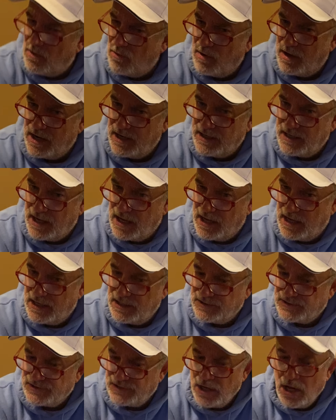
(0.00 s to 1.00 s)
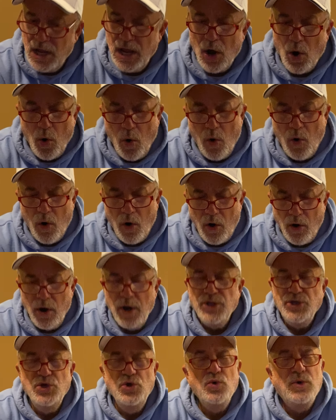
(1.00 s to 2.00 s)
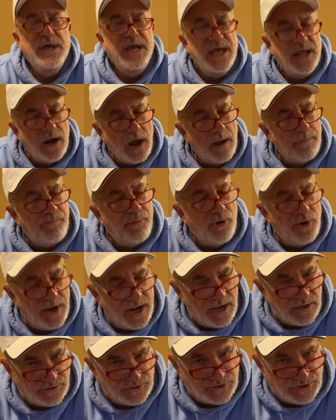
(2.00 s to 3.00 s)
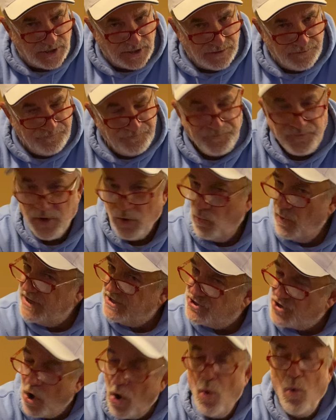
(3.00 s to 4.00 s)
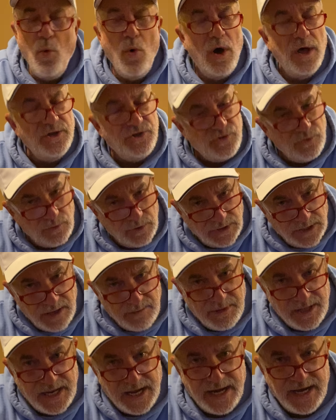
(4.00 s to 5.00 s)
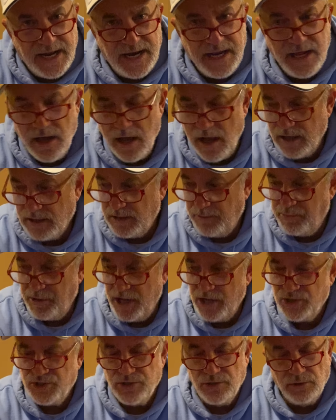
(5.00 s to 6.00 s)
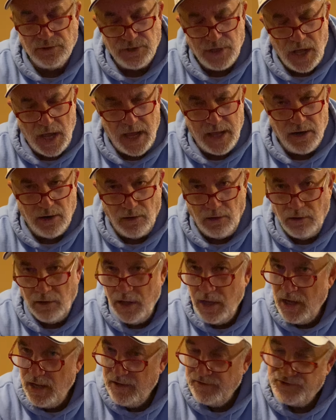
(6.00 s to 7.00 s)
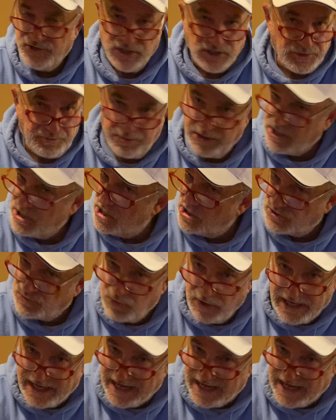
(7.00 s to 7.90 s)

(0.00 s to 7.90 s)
what it does or you cannot pronounce it. We don't want to eliminate any occupational title just because we